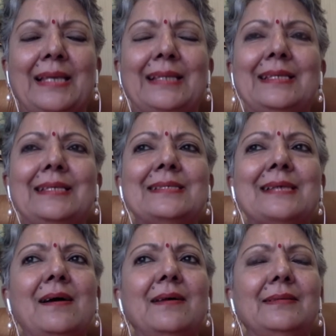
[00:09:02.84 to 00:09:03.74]
These
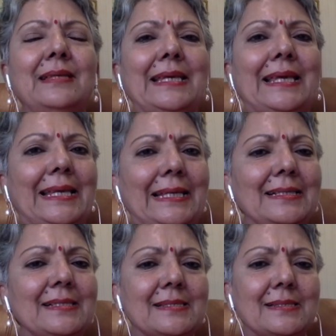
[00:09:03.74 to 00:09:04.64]
are the
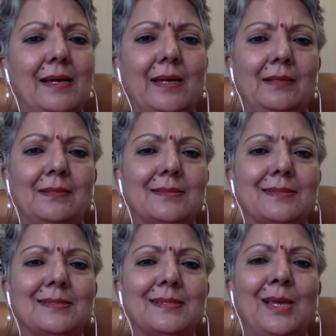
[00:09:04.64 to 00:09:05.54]
hidden
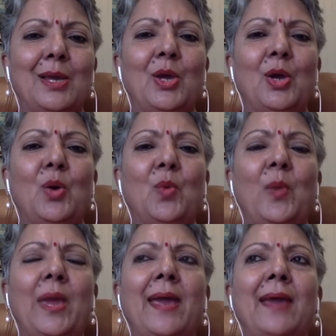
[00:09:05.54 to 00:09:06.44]
sites
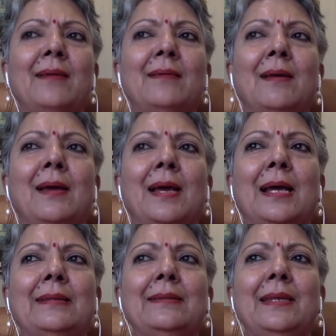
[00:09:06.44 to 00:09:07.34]
where
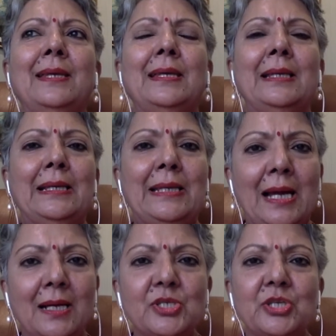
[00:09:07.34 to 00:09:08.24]
the
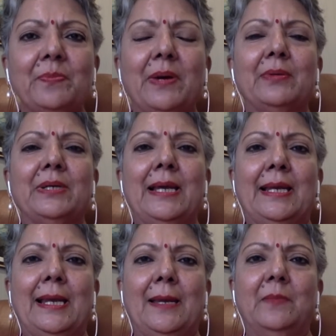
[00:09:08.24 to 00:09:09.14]
larger power
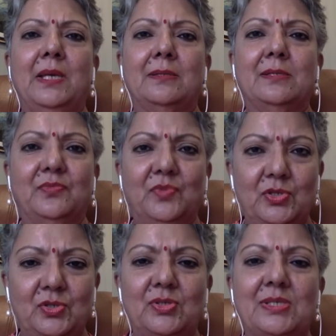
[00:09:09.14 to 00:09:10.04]
dynamics of the
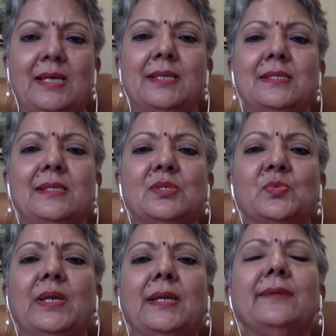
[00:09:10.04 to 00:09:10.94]
societies
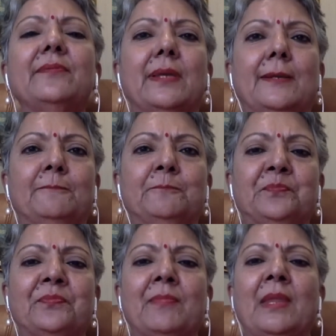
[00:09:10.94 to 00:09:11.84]
we live in
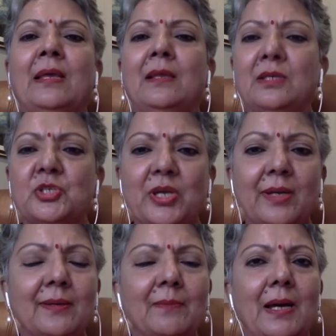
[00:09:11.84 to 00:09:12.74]

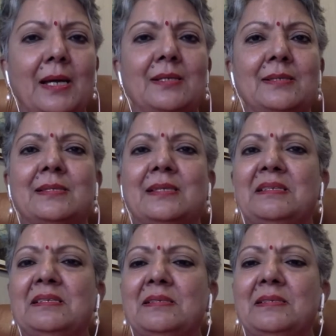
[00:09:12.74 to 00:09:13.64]
gender
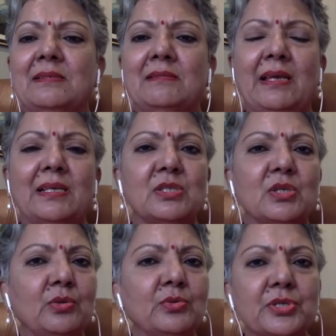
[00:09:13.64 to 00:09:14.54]
biases,
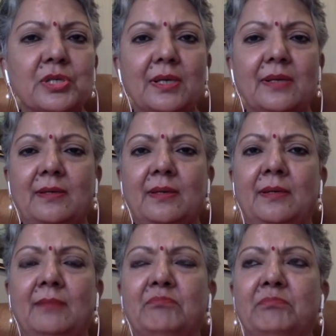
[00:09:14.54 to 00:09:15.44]

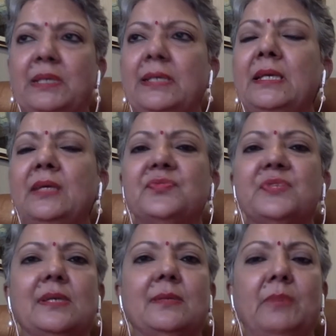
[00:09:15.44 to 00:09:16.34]
exclusionary
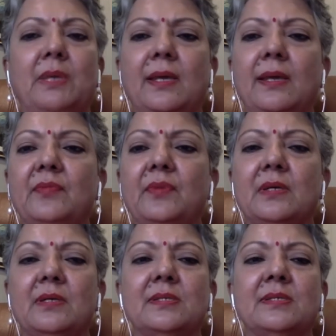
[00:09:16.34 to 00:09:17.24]
beliefs and
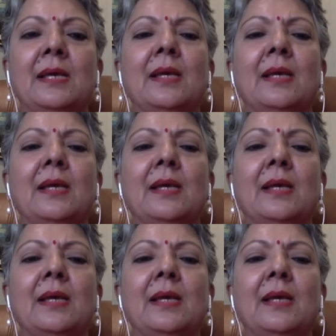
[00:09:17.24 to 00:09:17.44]
behaviors,